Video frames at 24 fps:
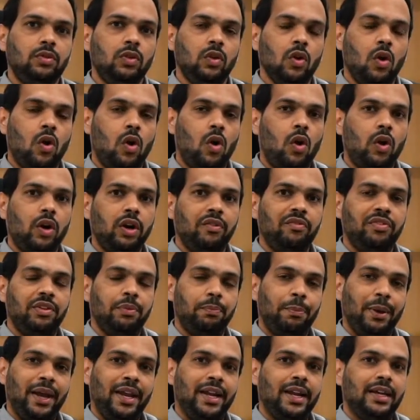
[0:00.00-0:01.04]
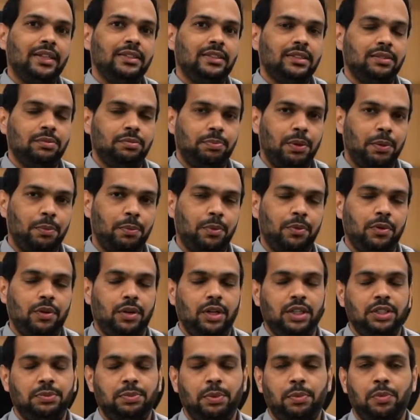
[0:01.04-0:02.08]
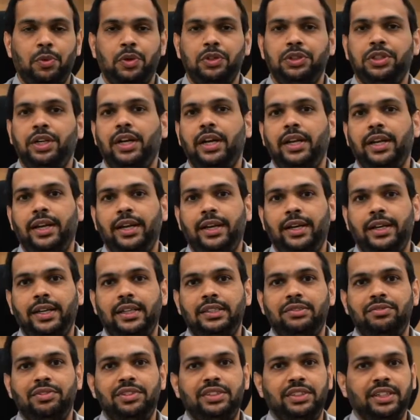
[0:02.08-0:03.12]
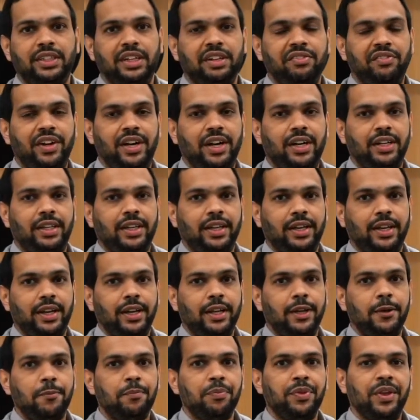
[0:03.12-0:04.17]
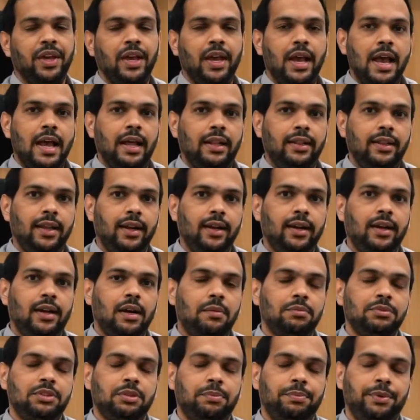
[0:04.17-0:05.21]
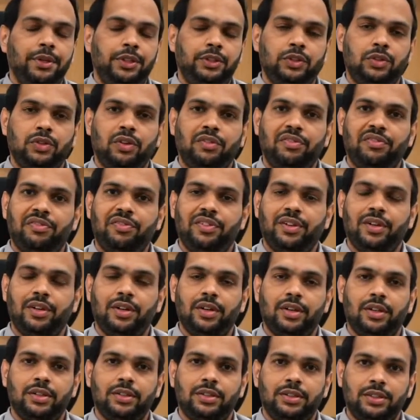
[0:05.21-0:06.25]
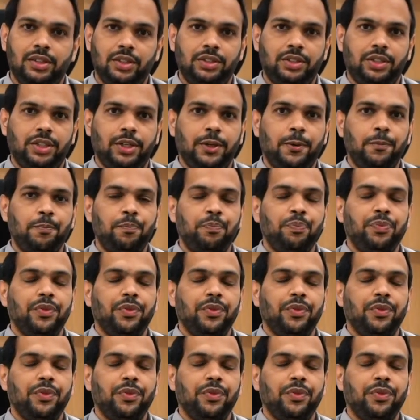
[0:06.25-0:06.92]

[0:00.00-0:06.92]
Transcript: or if the pain has disproportionately increased with significant thickening, then comes the picture of surgery.